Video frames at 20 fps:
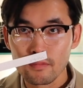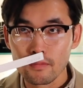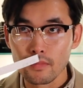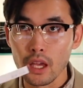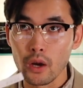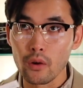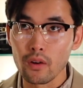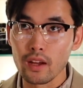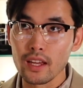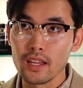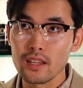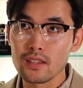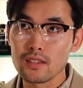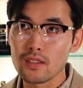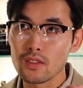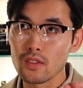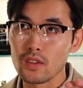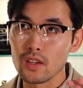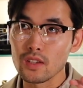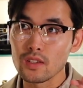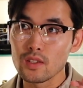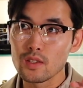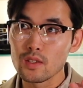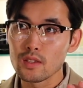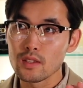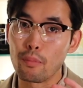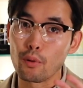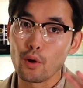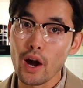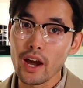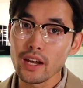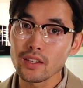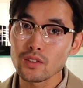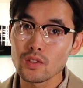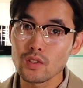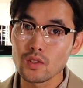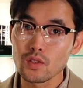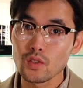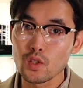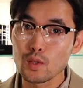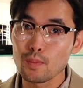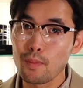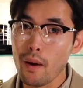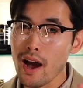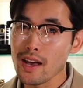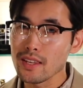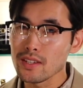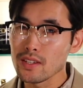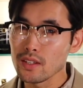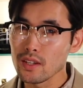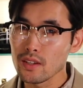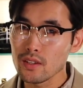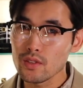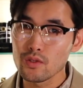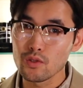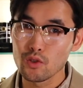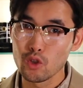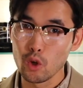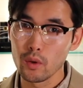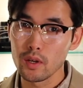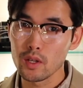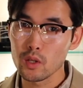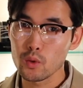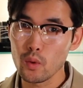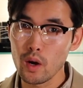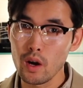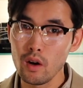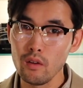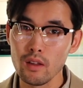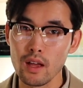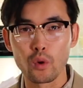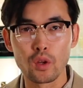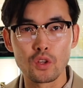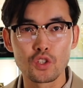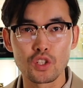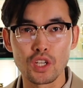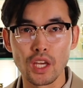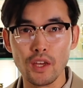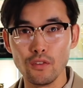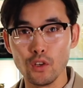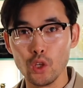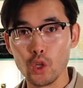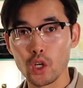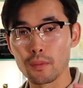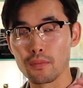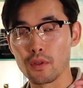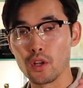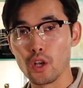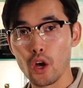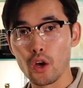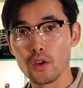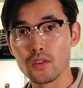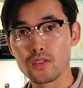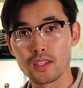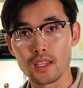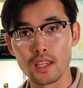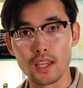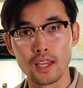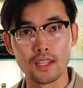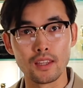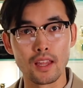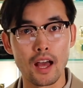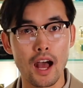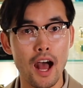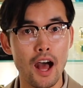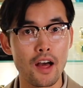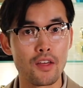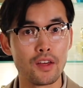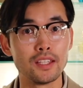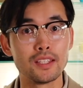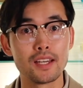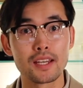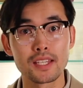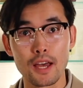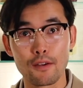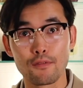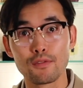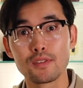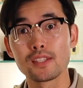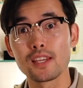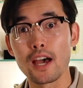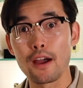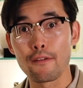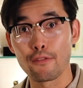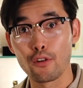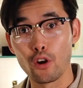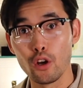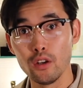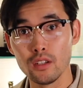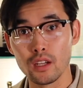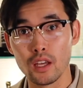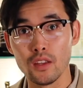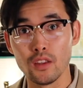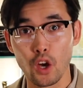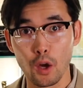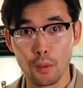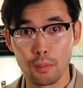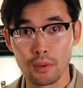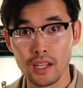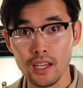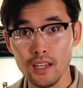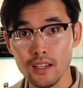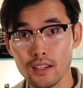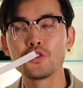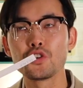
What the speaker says: There is this bright spiciness to it as well, which if you look up the notes, it does have saffron in the opening.